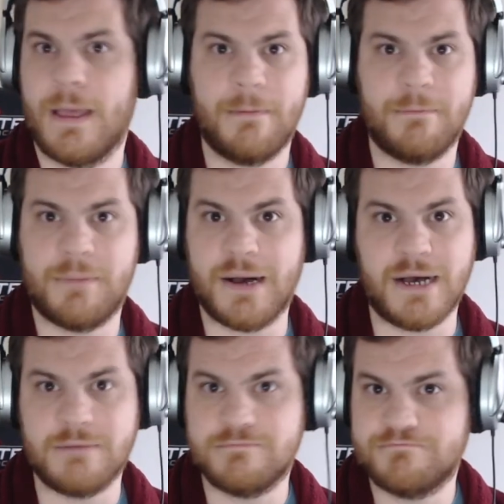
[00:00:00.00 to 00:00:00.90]
But
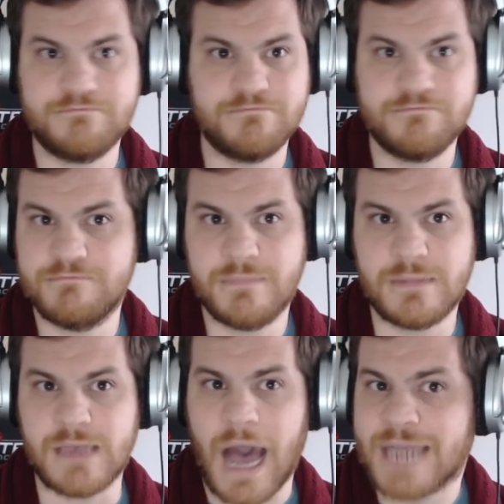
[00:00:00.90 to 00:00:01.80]

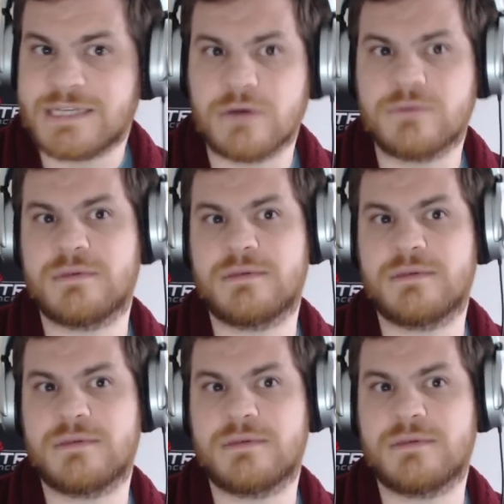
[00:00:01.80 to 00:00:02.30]
I don't